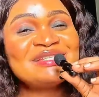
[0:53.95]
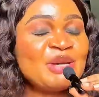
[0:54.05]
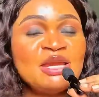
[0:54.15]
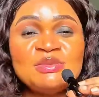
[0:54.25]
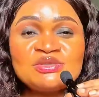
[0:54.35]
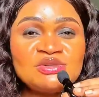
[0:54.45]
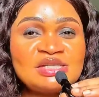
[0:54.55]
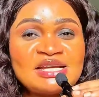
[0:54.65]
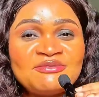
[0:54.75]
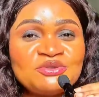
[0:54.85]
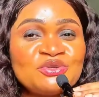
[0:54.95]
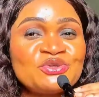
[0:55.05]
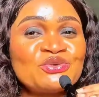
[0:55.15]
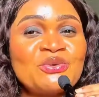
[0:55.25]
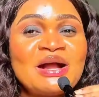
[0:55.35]
My name is Sunita. For
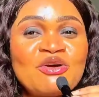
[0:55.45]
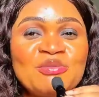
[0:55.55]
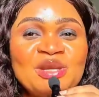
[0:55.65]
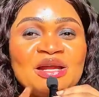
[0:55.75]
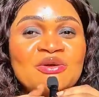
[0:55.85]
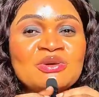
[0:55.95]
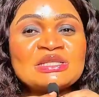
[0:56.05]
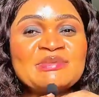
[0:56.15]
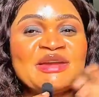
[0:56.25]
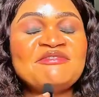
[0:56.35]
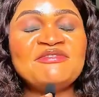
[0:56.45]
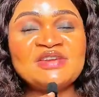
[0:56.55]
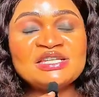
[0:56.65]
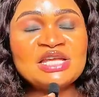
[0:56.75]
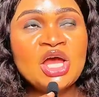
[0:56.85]
those who are coming across my
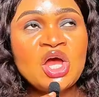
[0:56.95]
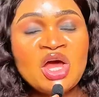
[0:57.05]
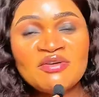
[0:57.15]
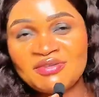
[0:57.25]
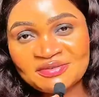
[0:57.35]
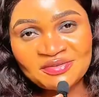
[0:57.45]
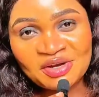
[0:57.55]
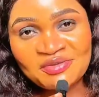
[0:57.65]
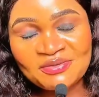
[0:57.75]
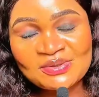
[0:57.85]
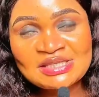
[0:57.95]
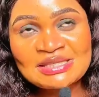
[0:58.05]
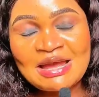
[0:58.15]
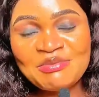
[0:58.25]
face for the very first time